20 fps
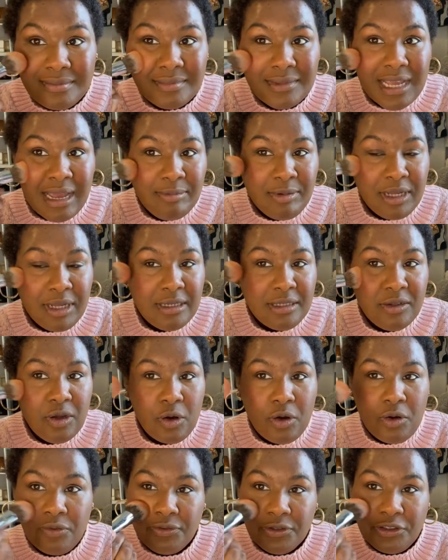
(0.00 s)
I'm gonna
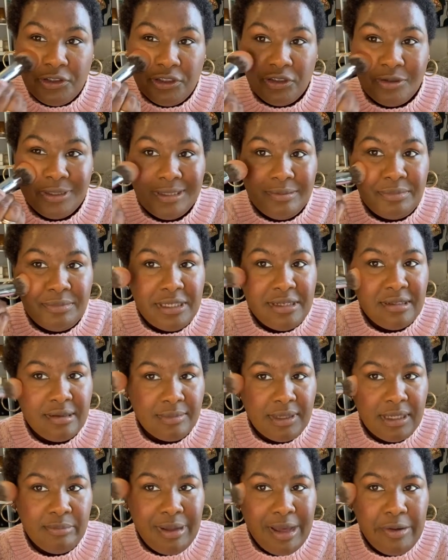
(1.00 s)
overdo it because I'm
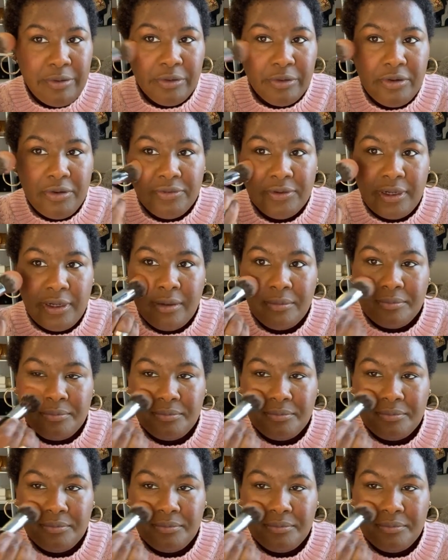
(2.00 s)
gonna powder over it.